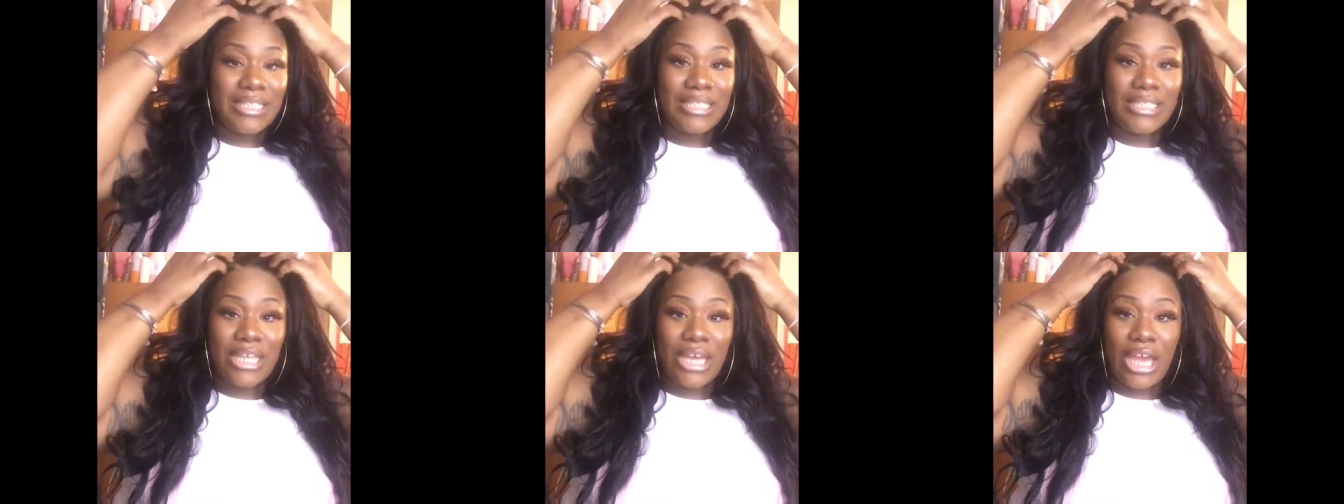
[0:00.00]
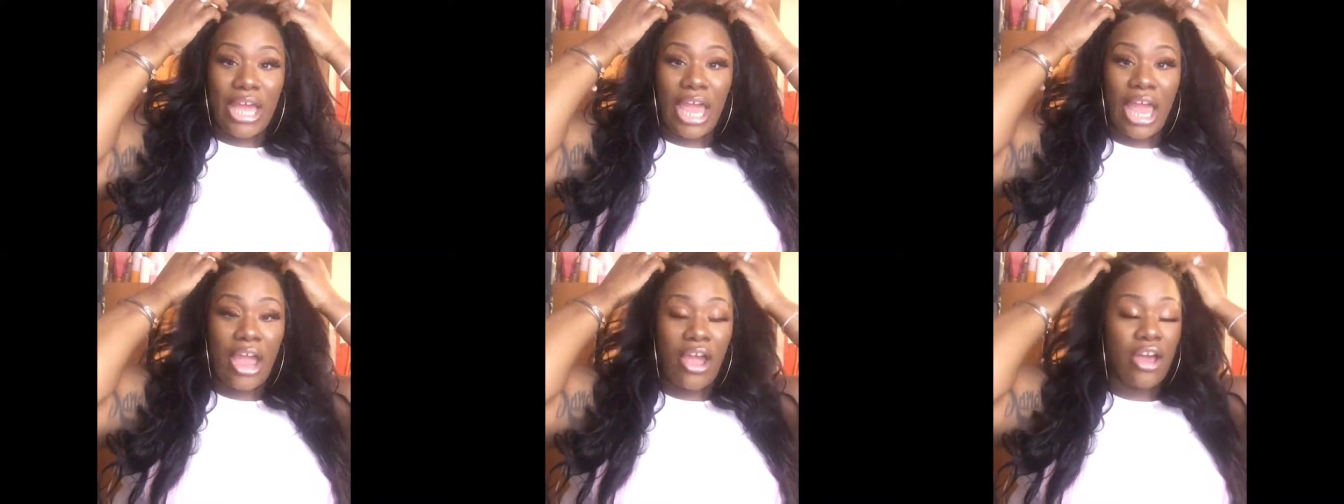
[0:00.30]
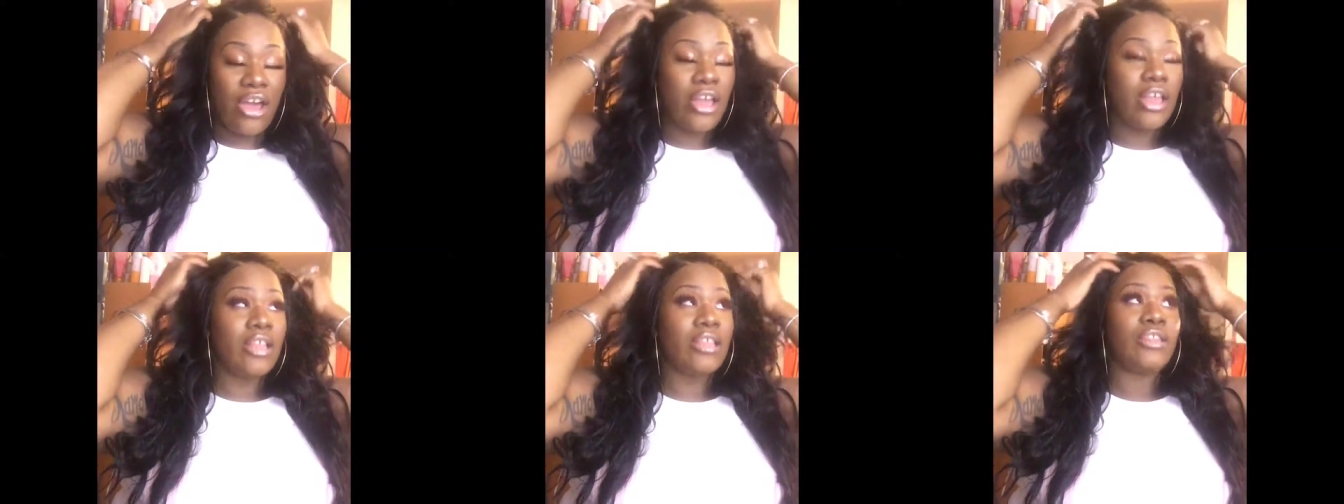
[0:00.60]
The
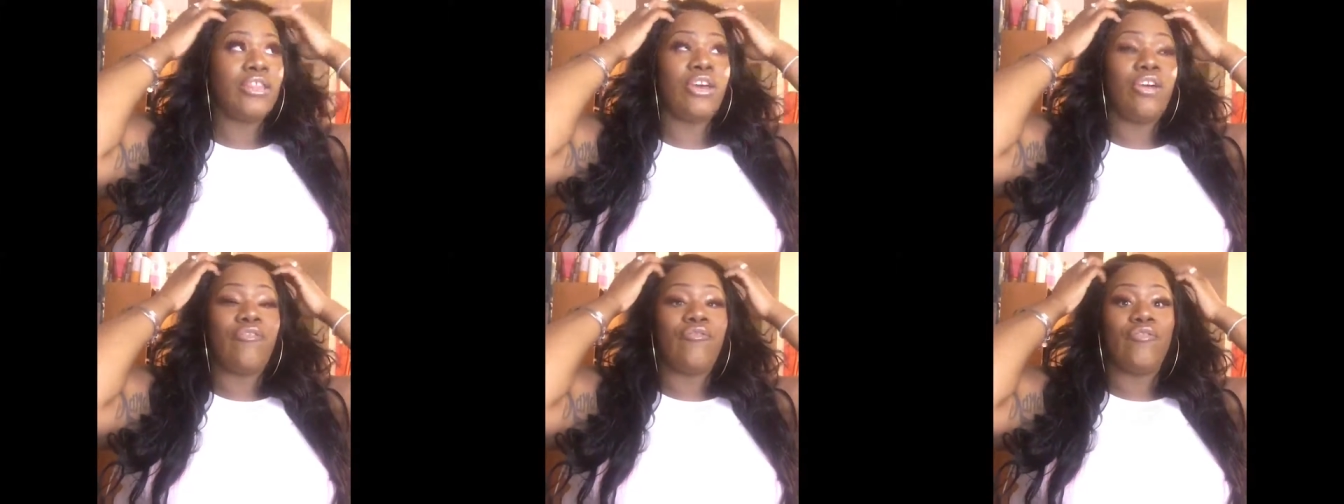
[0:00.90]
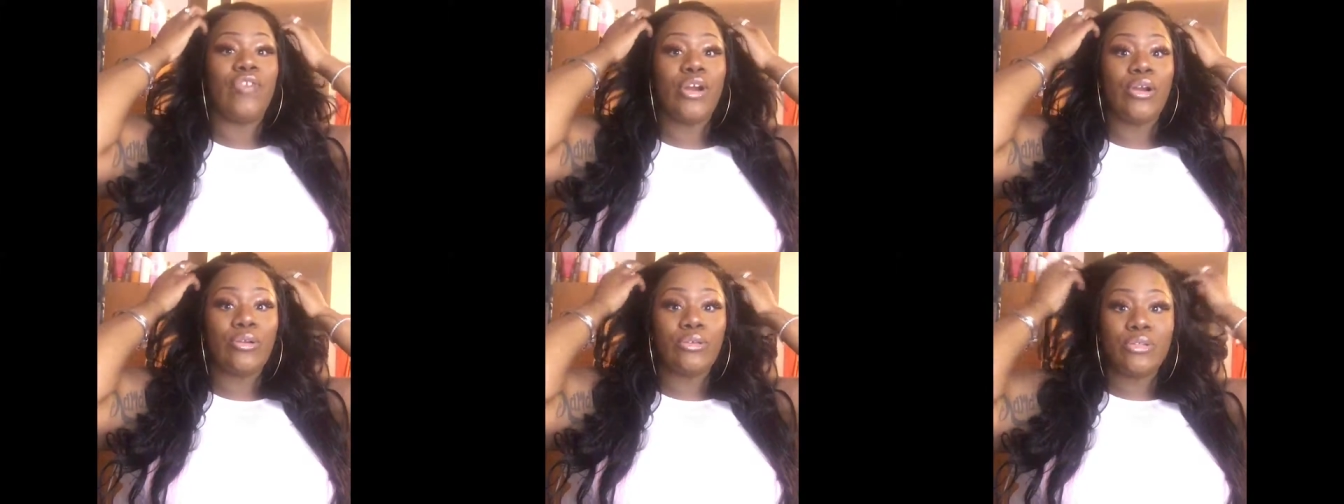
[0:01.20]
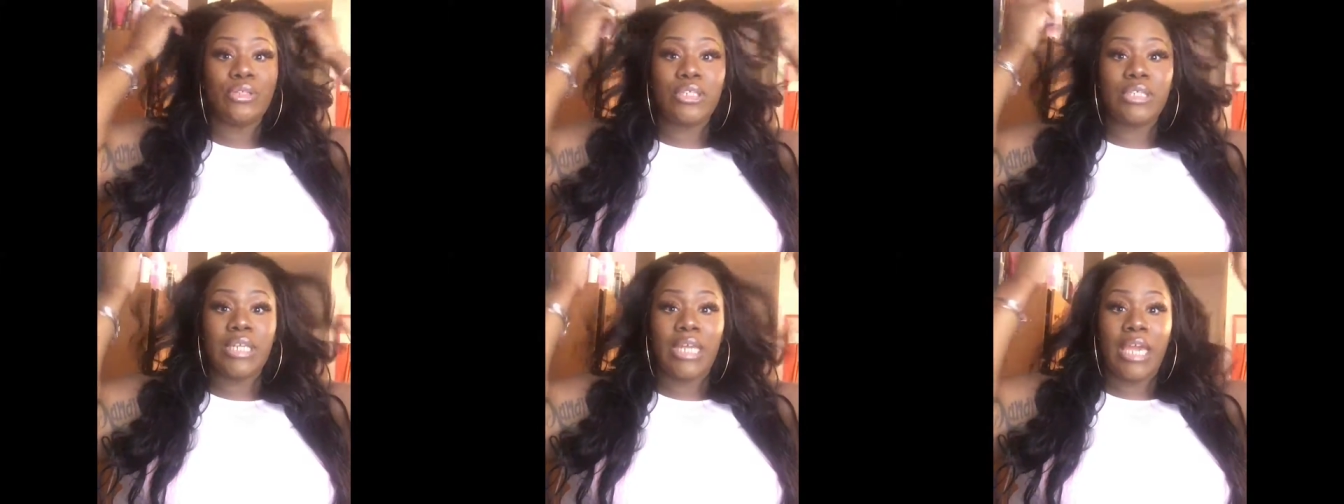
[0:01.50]
the
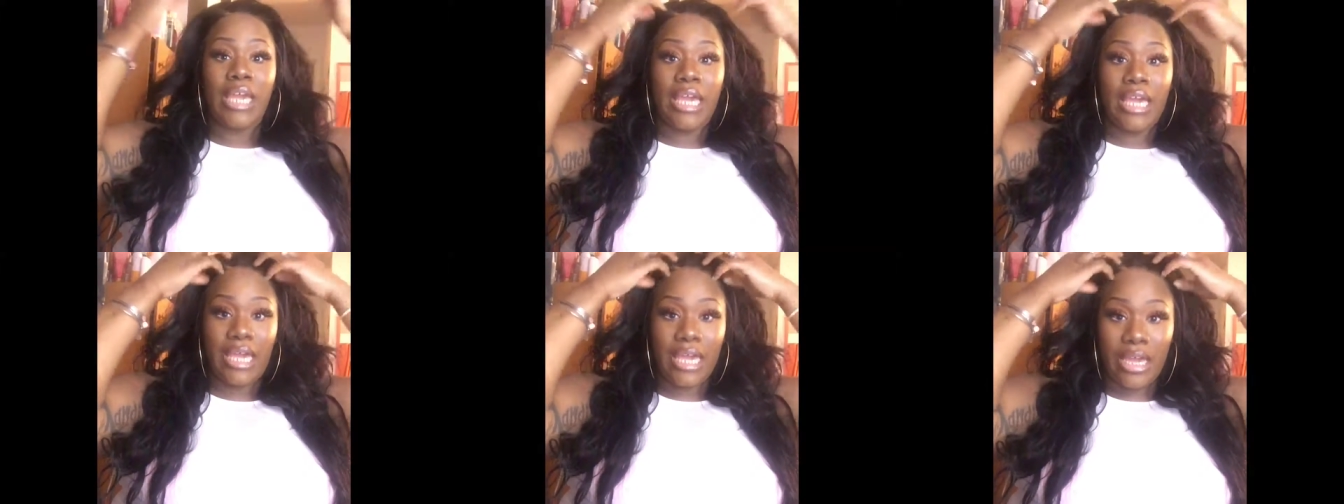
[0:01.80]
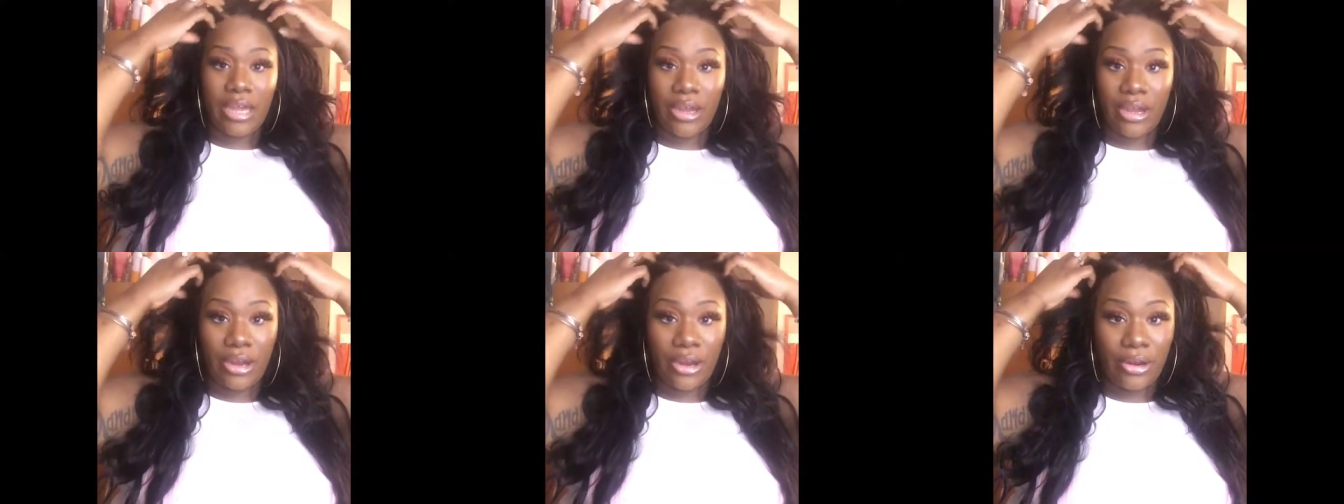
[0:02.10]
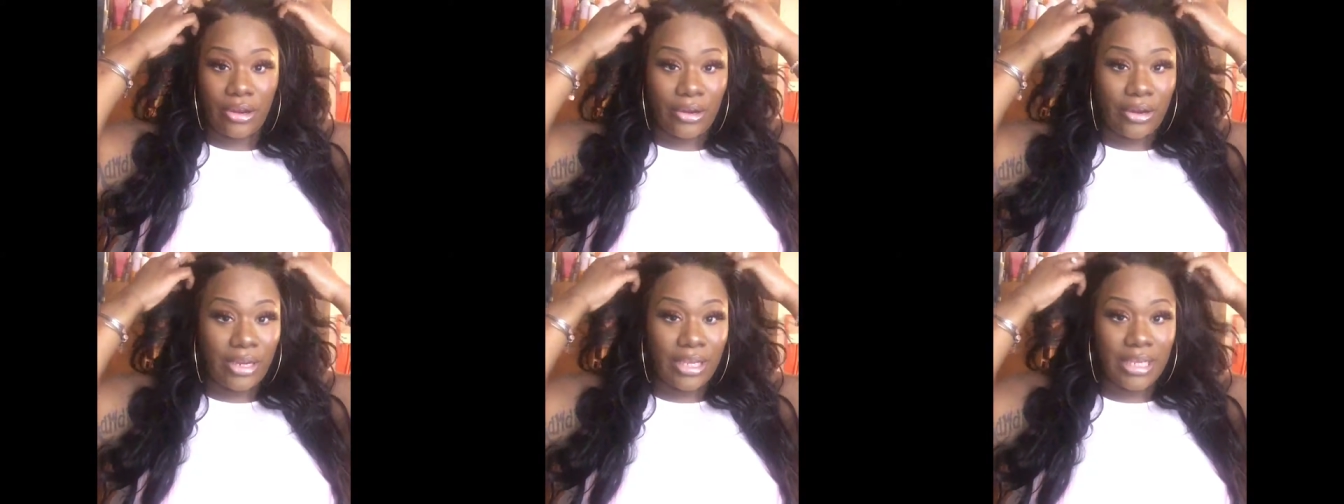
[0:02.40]
virgin hair